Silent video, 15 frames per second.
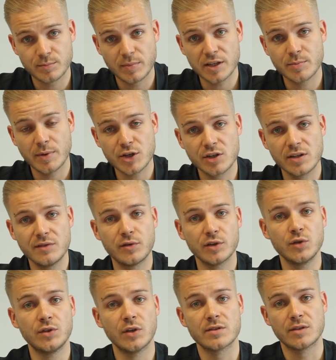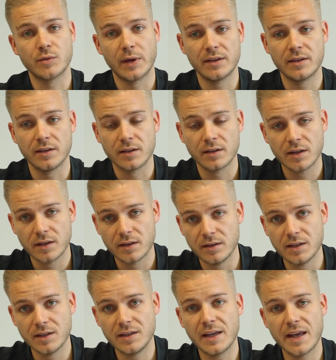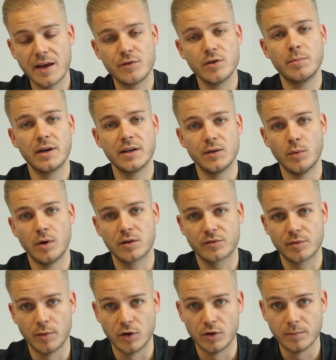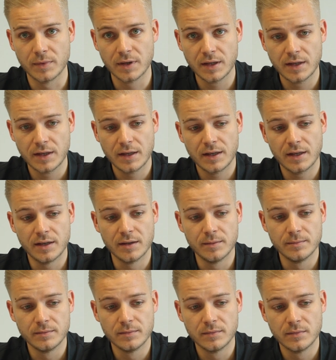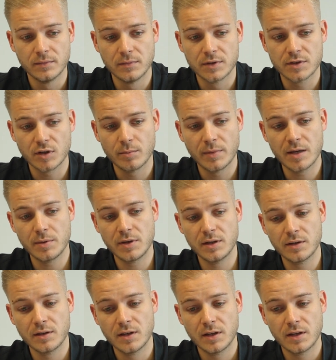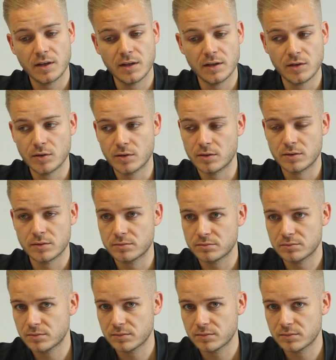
especially for 2020, nearly everybody worked from home. So maybe in your